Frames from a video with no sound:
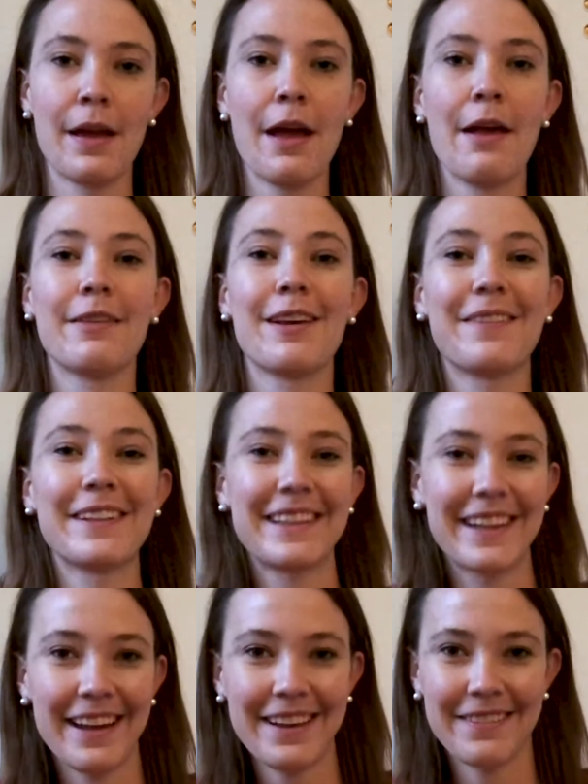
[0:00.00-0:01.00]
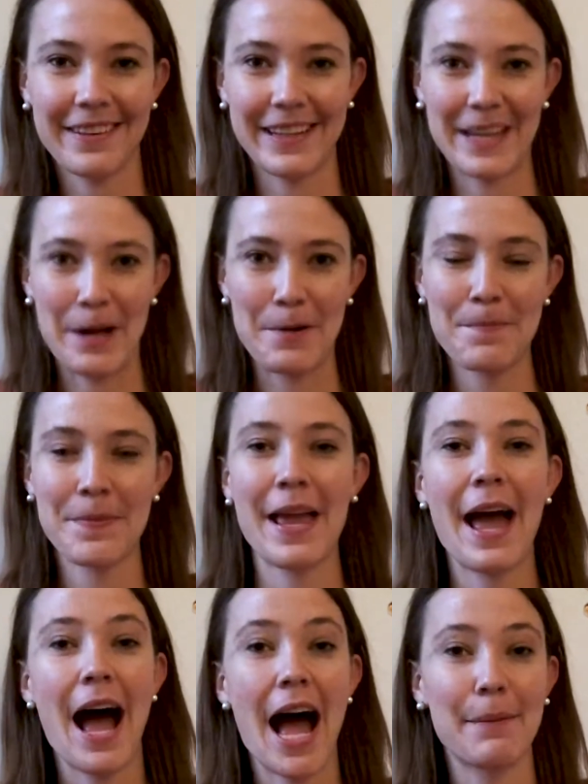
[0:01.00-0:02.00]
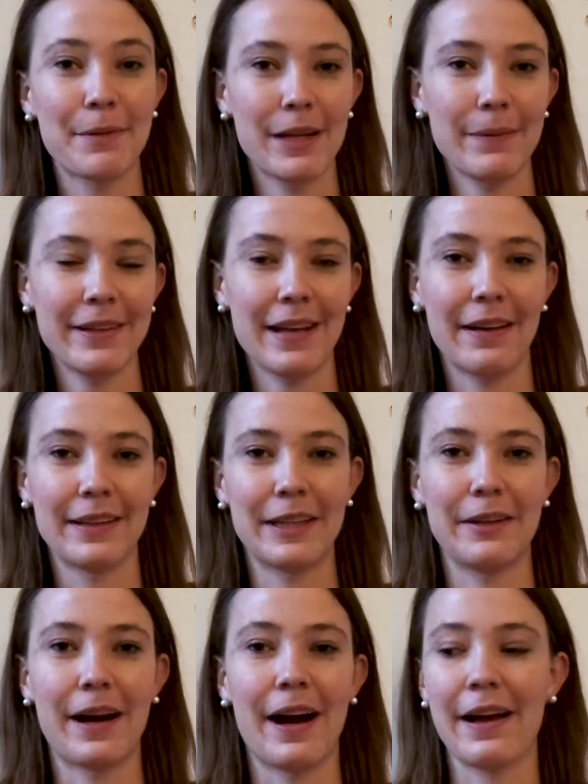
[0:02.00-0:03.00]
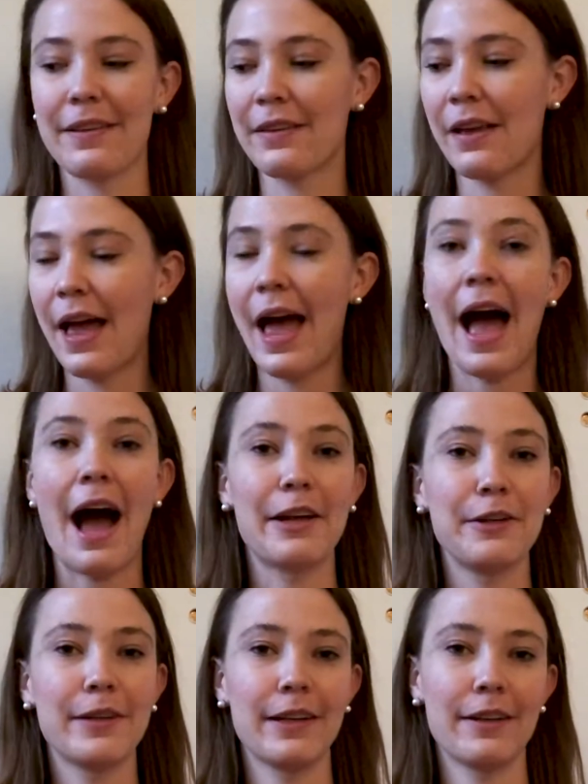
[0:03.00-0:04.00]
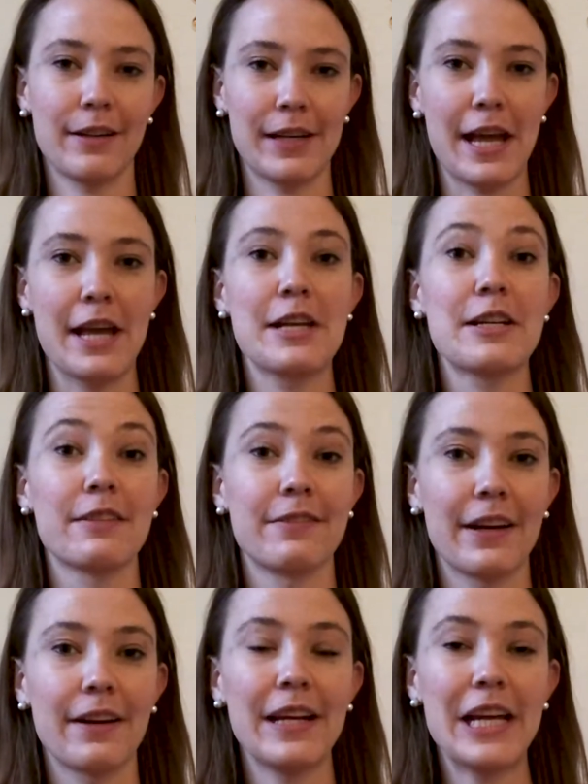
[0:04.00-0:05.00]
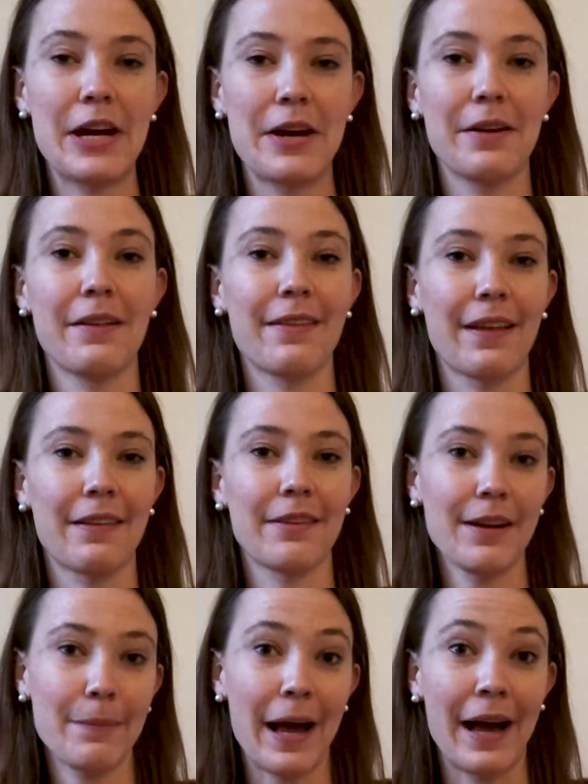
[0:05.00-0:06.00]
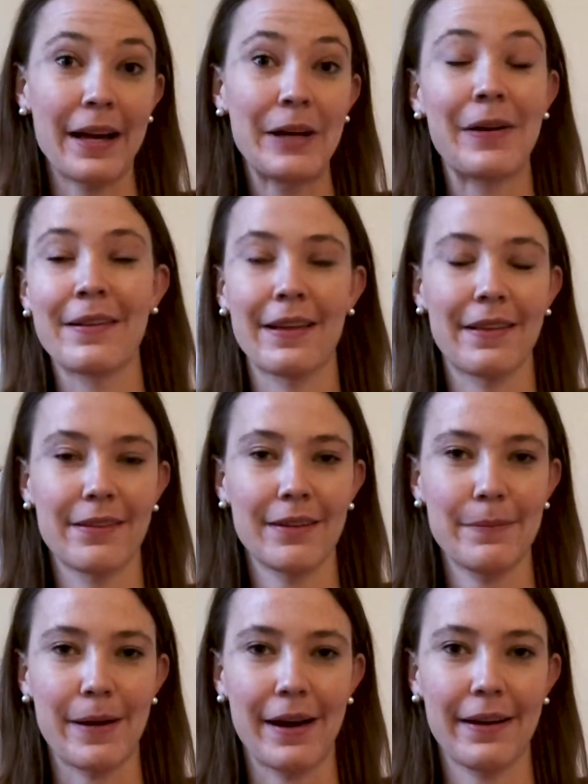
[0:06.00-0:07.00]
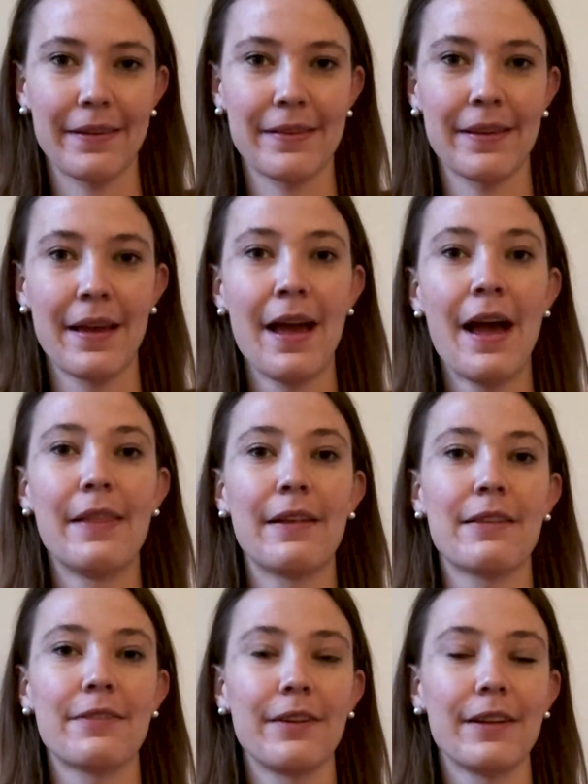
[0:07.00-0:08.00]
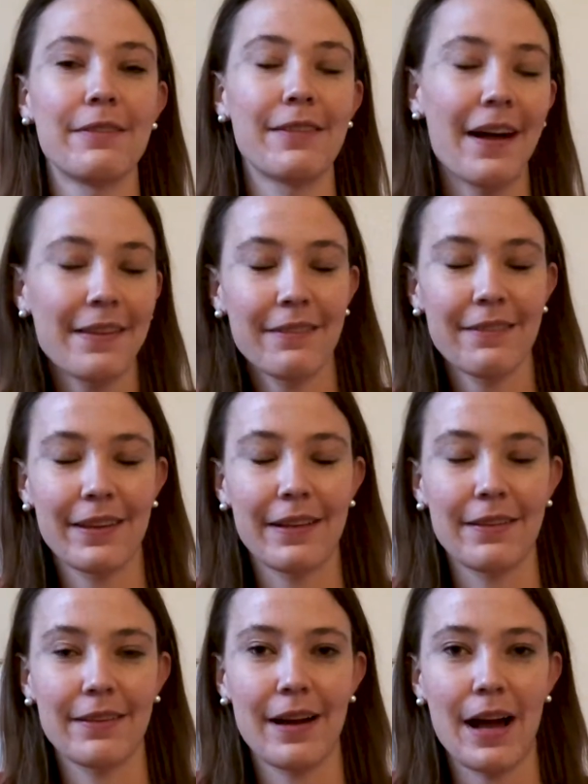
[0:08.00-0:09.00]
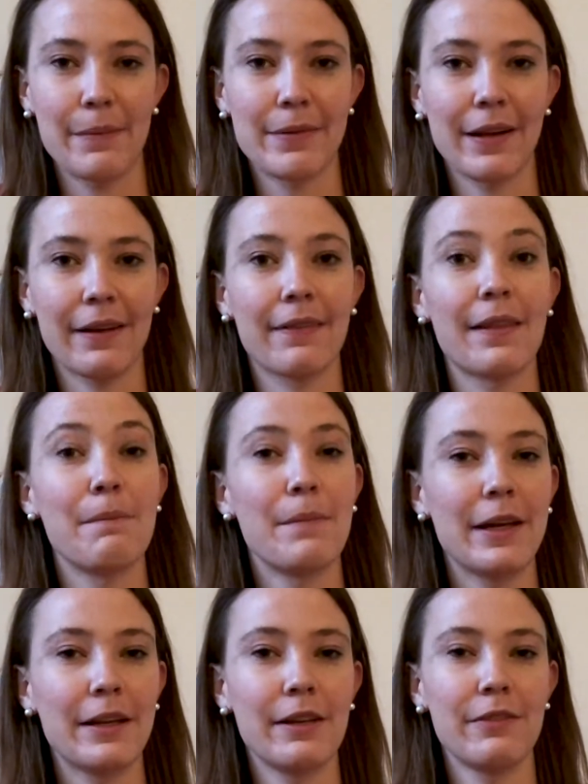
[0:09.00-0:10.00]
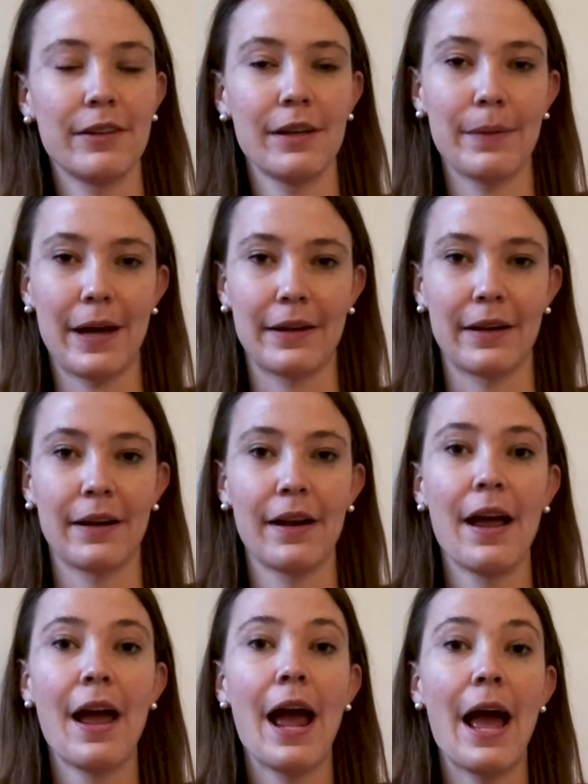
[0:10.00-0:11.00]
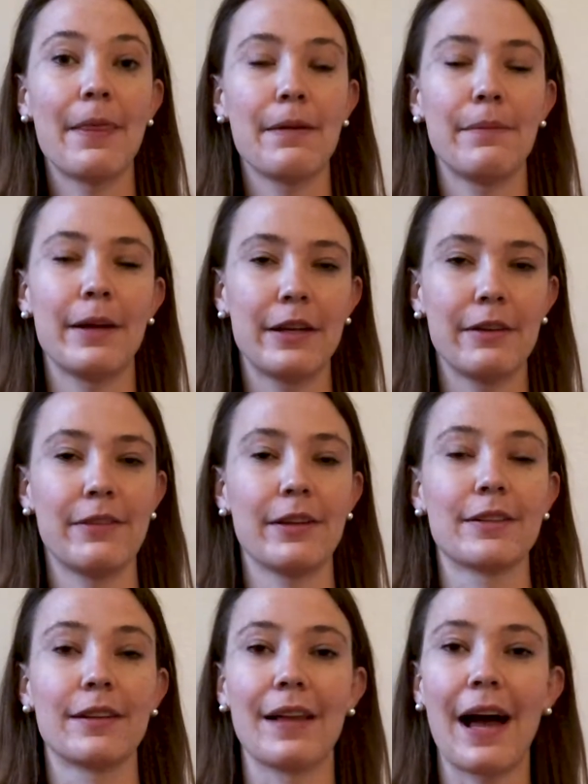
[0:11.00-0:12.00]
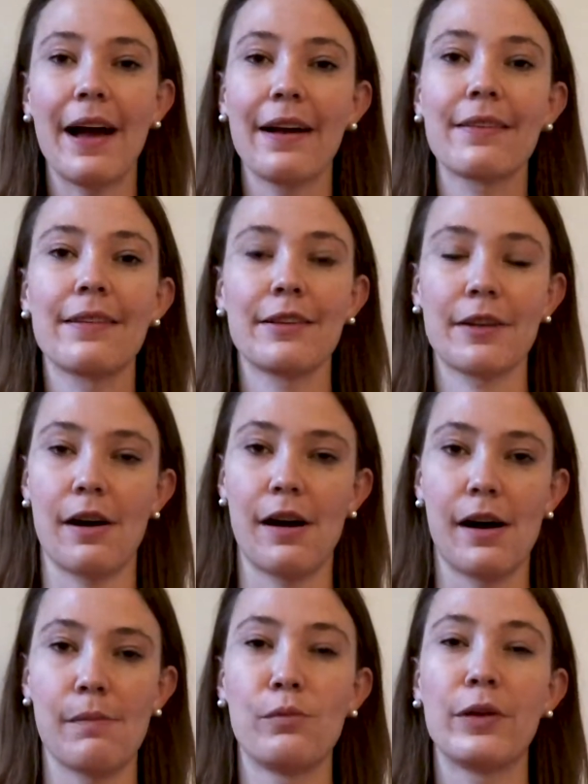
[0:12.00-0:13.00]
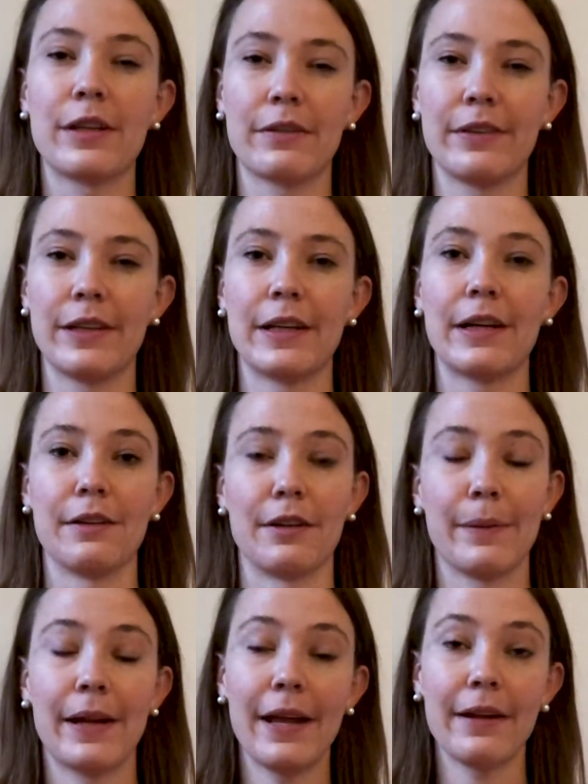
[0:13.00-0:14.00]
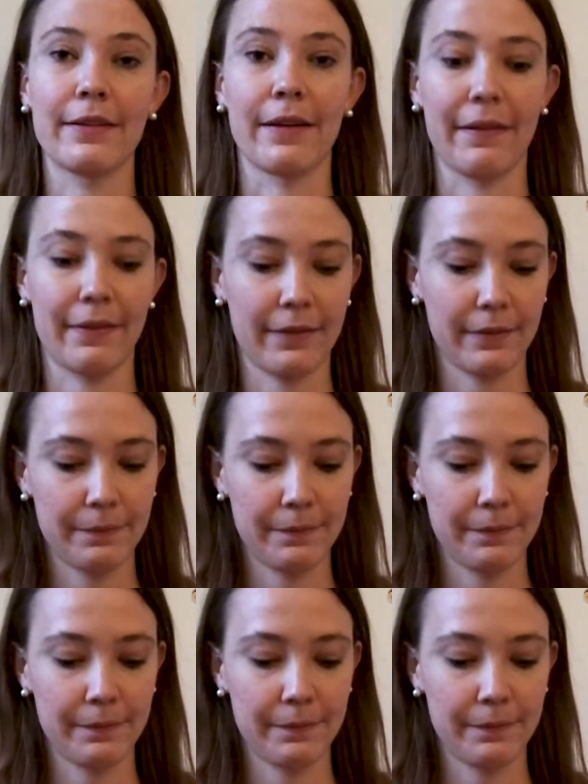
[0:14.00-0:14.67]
So for today's video, I'm going to be telling you guys how you can create your very own sensory bag or sensory box that's full of lots of sensory objects that make you feel better and that make you feel relaxed and calm when you're feeling a little bit anxious.